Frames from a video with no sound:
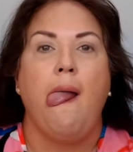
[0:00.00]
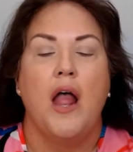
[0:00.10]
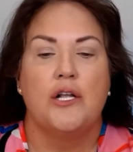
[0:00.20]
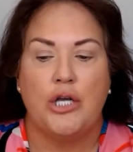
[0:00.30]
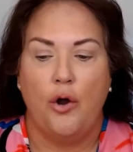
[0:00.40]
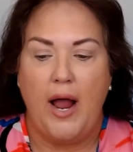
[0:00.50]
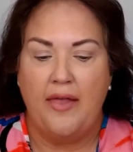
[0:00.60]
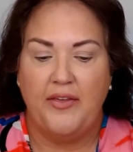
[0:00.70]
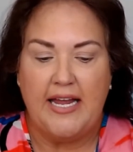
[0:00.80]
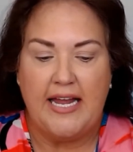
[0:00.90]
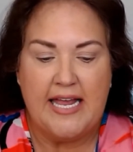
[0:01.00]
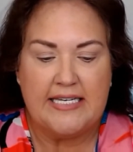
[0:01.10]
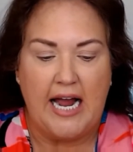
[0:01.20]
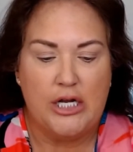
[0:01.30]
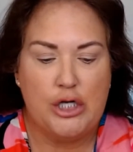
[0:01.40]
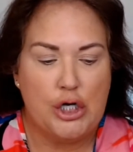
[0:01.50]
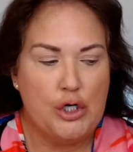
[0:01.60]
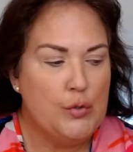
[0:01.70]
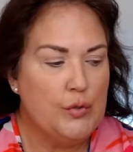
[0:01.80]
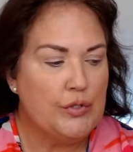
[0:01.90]
So at the end, I
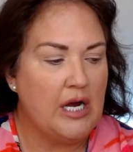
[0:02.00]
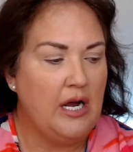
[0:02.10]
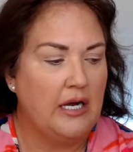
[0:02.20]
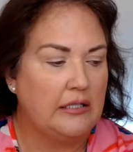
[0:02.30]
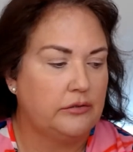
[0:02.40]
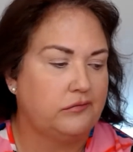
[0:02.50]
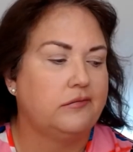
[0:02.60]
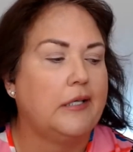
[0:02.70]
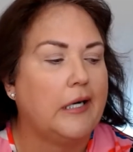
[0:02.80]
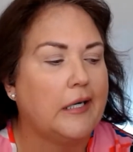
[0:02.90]
will